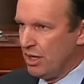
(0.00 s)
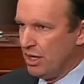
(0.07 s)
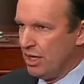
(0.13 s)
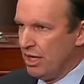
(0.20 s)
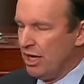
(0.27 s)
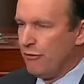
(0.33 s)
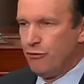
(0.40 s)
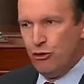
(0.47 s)

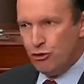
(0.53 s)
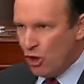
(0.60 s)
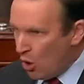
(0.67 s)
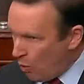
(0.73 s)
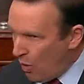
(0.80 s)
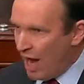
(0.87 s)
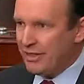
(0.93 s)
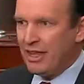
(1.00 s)
If you don't
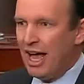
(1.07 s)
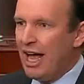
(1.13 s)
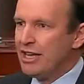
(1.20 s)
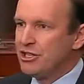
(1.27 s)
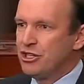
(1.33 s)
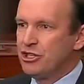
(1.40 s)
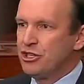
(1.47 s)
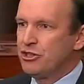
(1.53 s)
want the
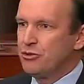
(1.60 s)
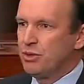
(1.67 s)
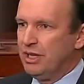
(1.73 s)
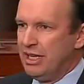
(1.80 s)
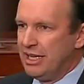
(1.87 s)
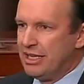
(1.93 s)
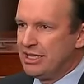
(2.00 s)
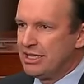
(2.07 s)
hostages
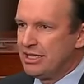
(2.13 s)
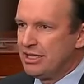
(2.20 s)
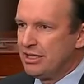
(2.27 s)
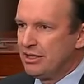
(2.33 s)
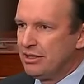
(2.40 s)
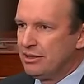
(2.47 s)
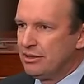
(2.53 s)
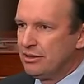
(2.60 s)
released,
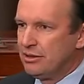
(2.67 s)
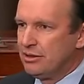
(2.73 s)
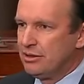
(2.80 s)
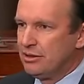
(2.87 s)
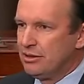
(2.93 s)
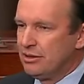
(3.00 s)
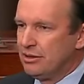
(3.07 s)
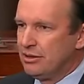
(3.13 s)

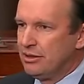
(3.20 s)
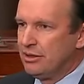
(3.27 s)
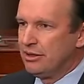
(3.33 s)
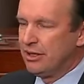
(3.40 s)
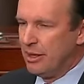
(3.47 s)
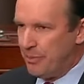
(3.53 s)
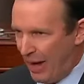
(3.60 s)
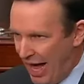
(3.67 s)

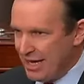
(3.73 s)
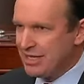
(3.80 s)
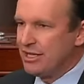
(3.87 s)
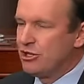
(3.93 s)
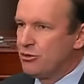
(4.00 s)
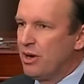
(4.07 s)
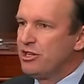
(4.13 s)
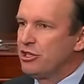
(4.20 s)
then pass this
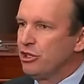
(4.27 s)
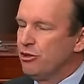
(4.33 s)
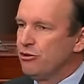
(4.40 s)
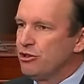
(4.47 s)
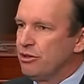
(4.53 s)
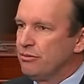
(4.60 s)
resolution.